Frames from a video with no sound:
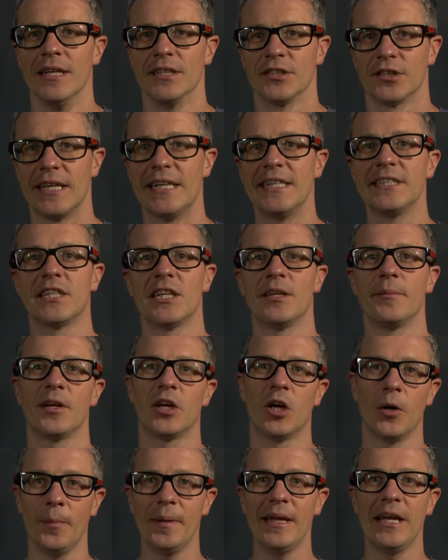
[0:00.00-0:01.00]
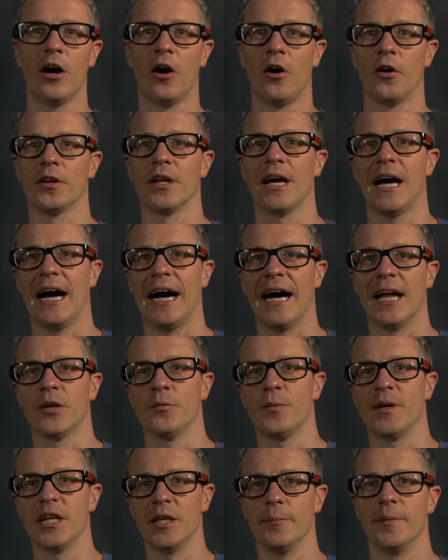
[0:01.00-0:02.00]
So he's going to be coming on,
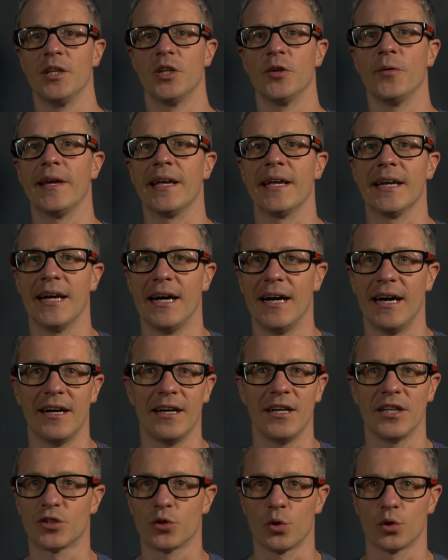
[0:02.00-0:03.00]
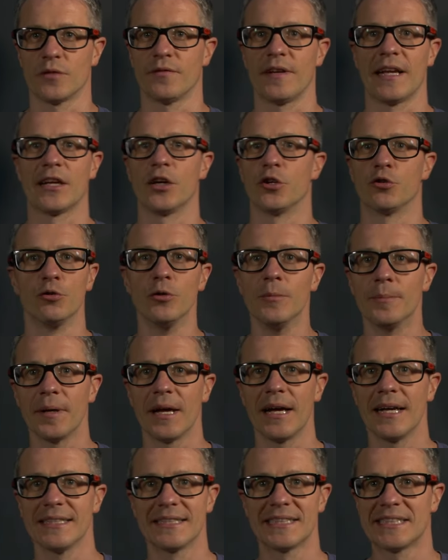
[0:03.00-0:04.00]
and we're going to be doing a sort of like a group
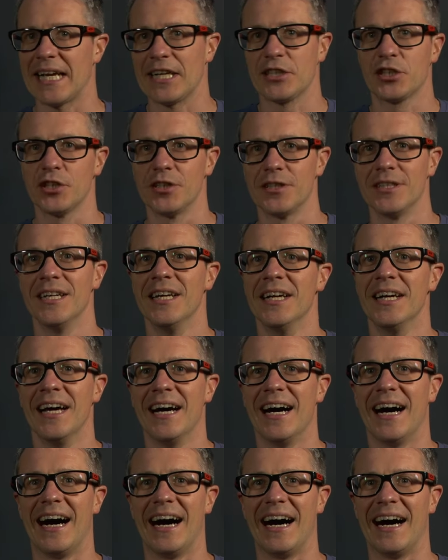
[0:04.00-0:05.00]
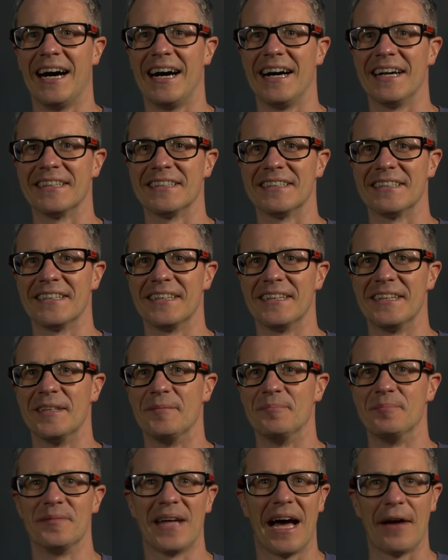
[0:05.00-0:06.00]
session
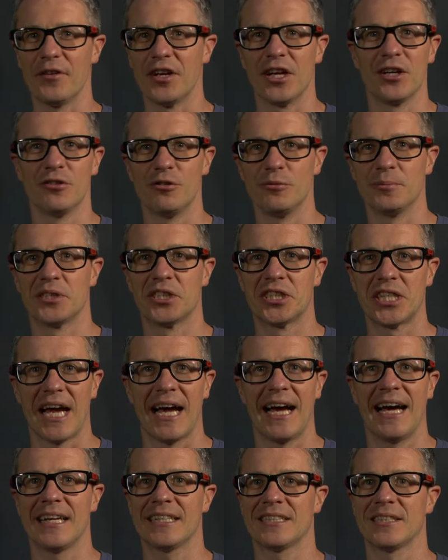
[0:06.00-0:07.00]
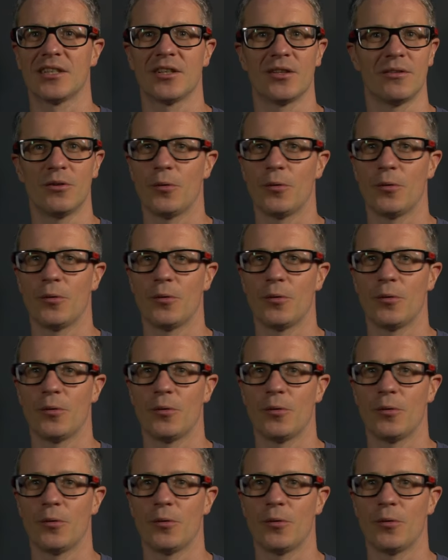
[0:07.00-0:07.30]
and having a group chat,